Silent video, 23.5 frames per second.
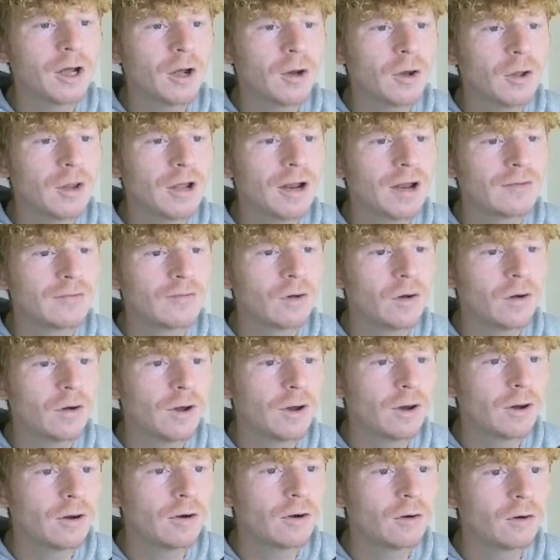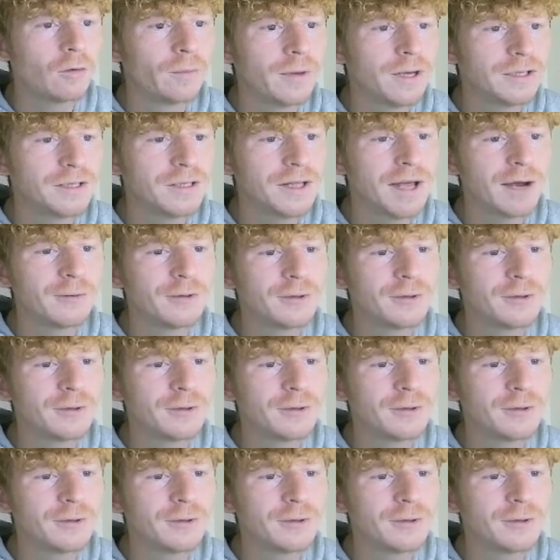another level on our Cold Mage there.